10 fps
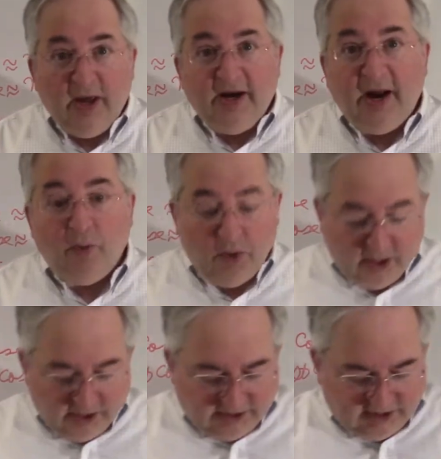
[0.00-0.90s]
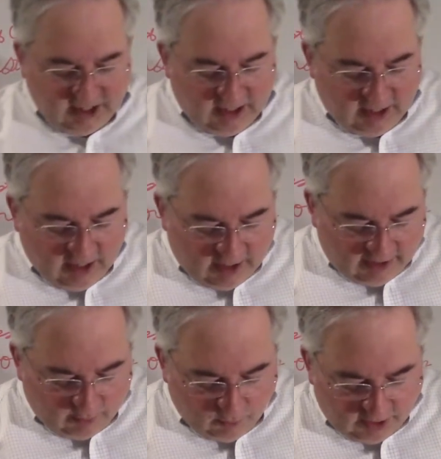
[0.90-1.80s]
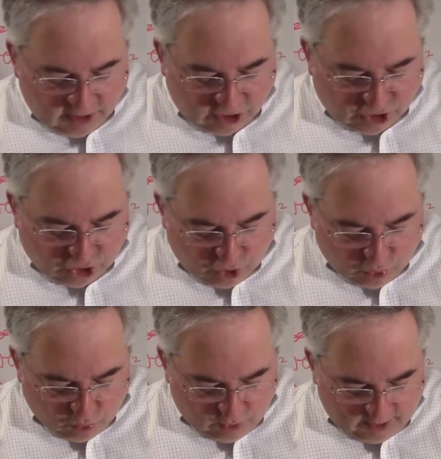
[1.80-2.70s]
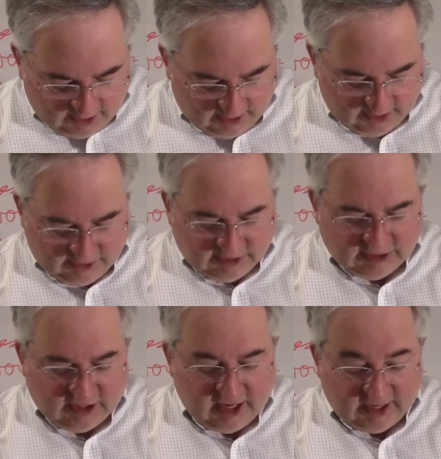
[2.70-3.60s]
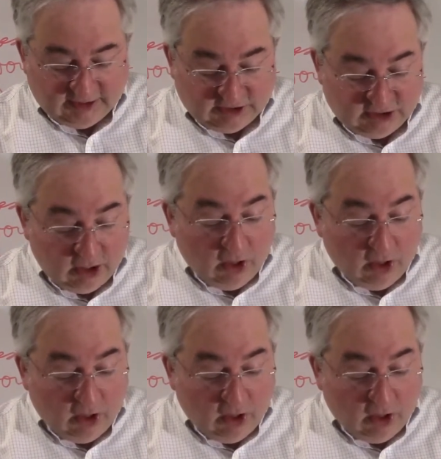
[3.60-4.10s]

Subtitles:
Now we're going to see that we're going to do, in this class,